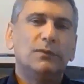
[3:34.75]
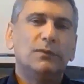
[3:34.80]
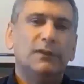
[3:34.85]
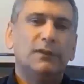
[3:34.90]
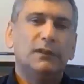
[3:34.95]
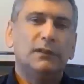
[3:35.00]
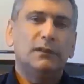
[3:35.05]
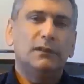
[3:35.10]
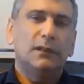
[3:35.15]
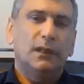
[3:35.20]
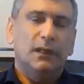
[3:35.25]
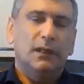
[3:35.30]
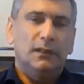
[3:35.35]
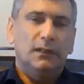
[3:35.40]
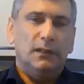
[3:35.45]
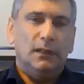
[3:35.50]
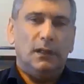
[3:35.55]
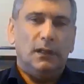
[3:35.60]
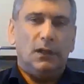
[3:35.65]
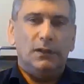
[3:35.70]
between
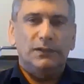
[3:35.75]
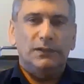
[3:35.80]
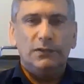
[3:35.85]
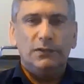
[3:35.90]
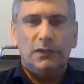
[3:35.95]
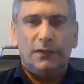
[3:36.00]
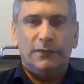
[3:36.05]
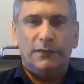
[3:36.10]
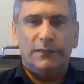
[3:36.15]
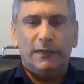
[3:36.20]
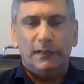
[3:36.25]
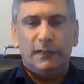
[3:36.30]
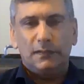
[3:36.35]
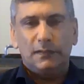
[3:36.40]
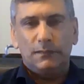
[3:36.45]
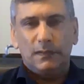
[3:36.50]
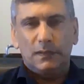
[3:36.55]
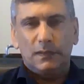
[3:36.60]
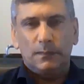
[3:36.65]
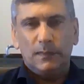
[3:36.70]
other
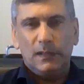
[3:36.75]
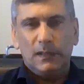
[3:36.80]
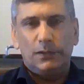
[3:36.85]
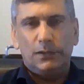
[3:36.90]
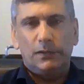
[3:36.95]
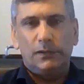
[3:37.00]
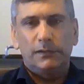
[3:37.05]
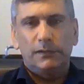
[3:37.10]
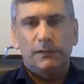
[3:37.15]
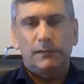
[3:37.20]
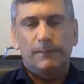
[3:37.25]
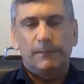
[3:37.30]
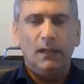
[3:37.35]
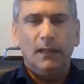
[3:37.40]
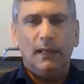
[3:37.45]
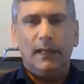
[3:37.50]
non-native speakers.